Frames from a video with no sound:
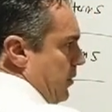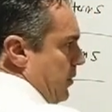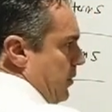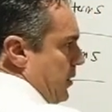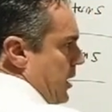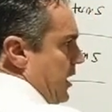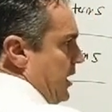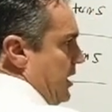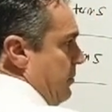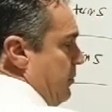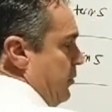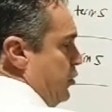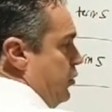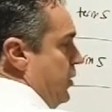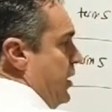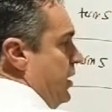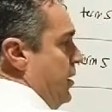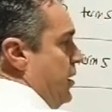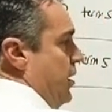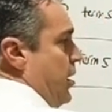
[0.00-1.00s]
and in
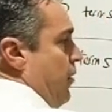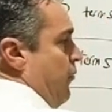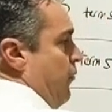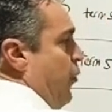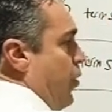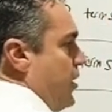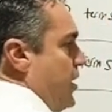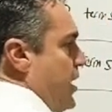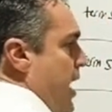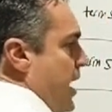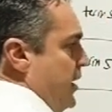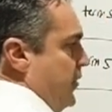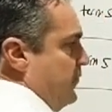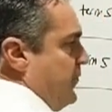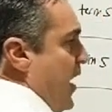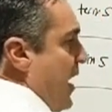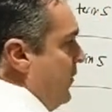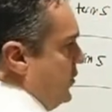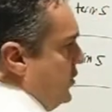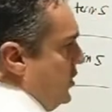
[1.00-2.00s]
between 4 and 9 is
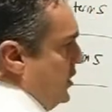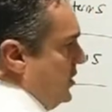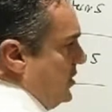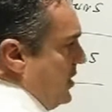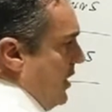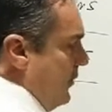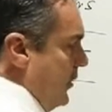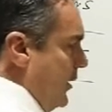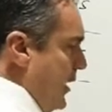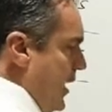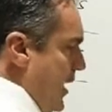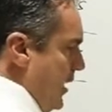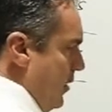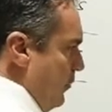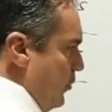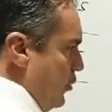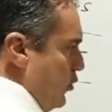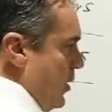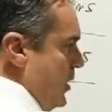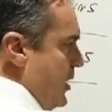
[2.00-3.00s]
5, 6, 7, and 8,
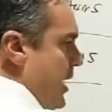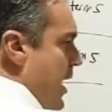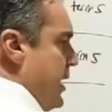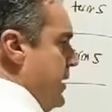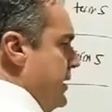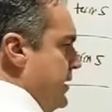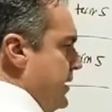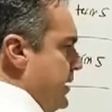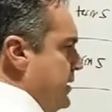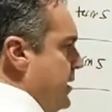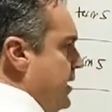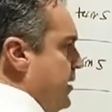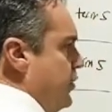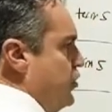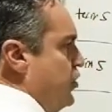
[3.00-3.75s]
between 9 and 16.